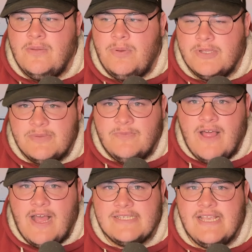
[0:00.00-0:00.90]
Put some
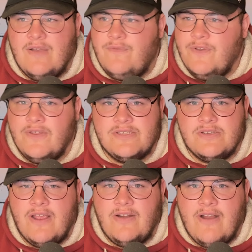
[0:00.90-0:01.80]
vlogs out. Phillies are
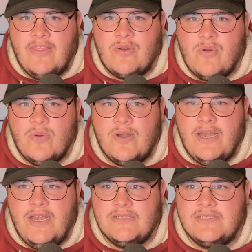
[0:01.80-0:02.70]
right around the corner
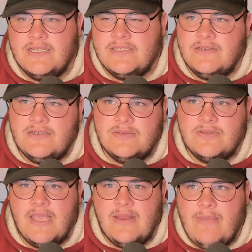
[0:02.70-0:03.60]
here. Sixers
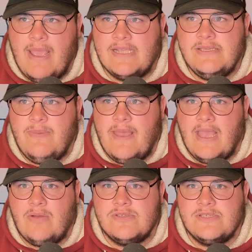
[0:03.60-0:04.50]
getting Maxi
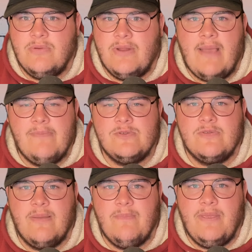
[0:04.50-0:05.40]
back. We'll see what happens with
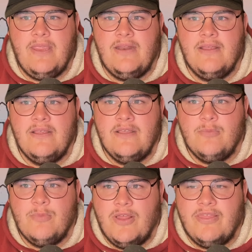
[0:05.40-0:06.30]
Embiid.
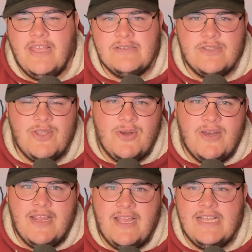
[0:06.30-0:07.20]
But thanks for tuning
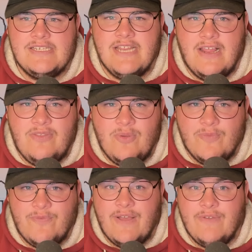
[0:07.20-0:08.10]
in, guys. Shout out
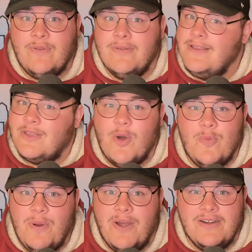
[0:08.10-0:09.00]
215. Go
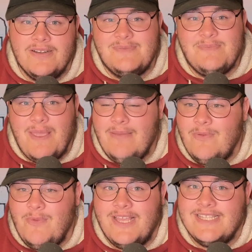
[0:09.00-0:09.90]
Birds,
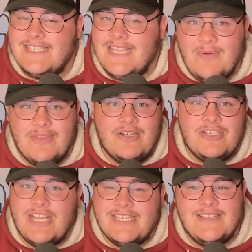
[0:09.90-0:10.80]
baby. We can say it with our
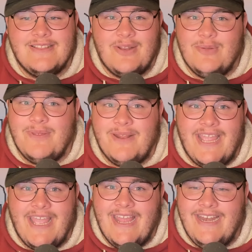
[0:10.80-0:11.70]
chest a little bit
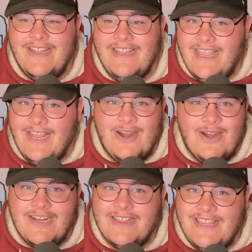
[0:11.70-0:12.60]
again. It
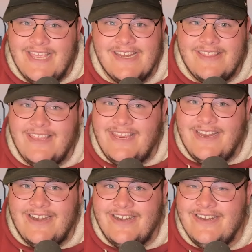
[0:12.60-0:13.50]
hurt at the end of the
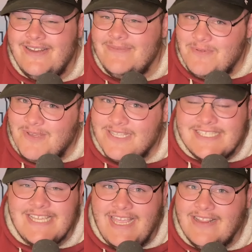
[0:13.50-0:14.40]
year. We can
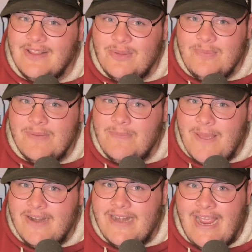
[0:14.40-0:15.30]
say it a little bit
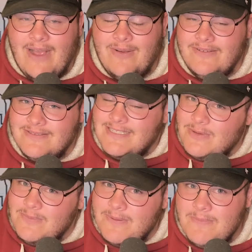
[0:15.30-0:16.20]
better now. A
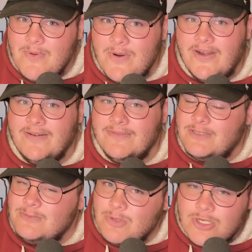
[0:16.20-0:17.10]
little
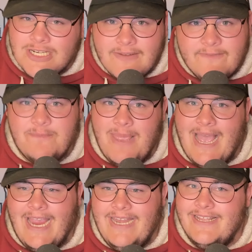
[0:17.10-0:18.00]
more oomph
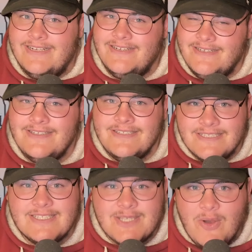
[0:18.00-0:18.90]
behind it.
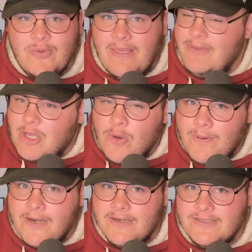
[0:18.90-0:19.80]
Let's go, baby. Go
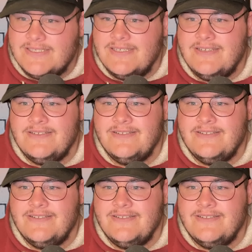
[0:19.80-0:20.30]
Birds.